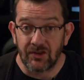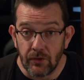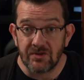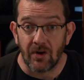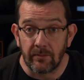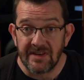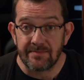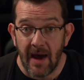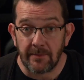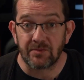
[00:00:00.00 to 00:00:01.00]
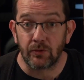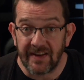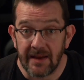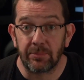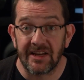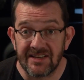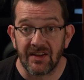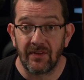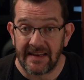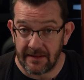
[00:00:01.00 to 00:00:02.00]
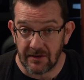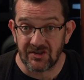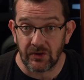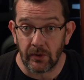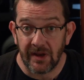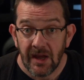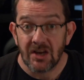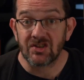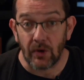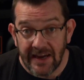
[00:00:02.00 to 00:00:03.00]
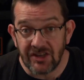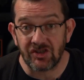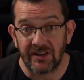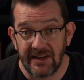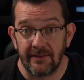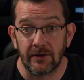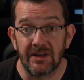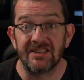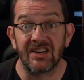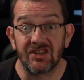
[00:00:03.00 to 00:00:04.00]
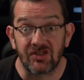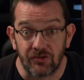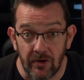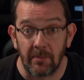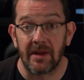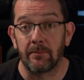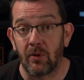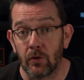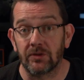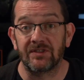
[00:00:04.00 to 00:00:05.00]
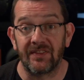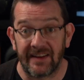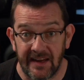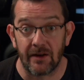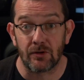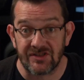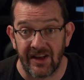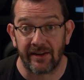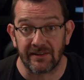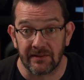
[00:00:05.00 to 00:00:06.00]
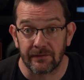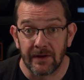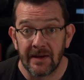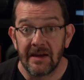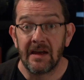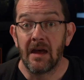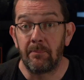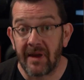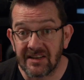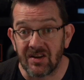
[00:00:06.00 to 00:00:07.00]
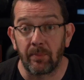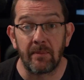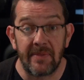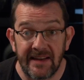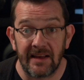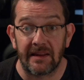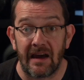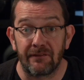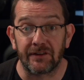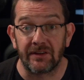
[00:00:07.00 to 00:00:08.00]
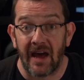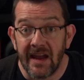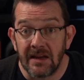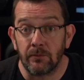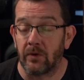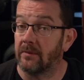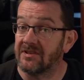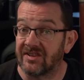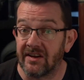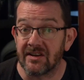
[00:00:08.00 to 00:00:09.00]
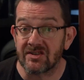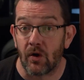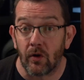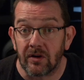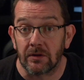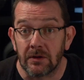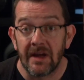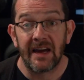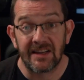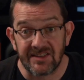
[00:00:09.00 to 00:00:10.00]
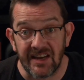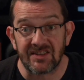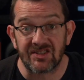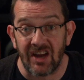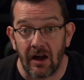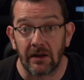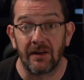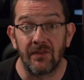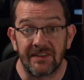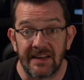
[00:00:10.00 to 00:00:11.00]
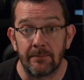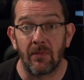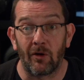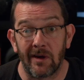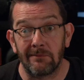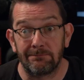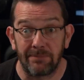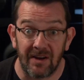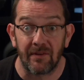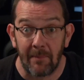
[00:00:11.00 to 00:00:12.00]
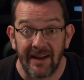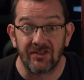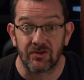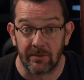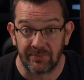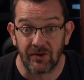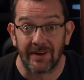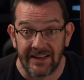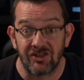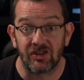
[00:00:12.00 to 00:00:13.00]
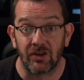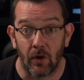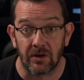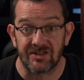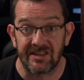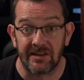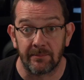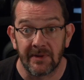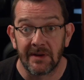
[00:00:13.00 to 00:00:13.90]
two zombies maps will take place in the Ether story, so Ancient Evil is extremely important to the Chaos narrative. It picks up immediately after 9, when a mysterious oracle had sent Scarlet and the team on a bit of a mind trip to an ancient Colosseum.